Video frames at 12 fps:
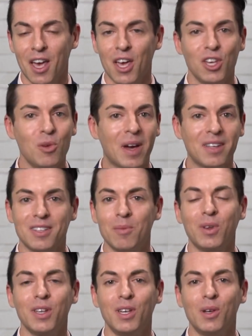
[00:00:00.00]
you may
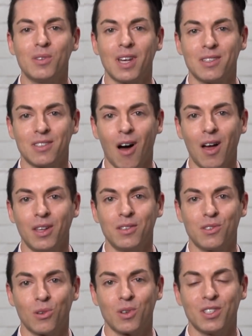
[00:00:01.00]
simply use a solid
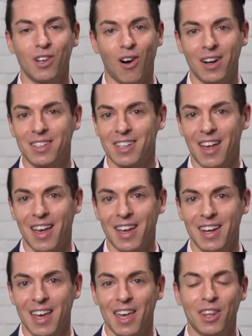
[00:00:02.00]
source yard sign.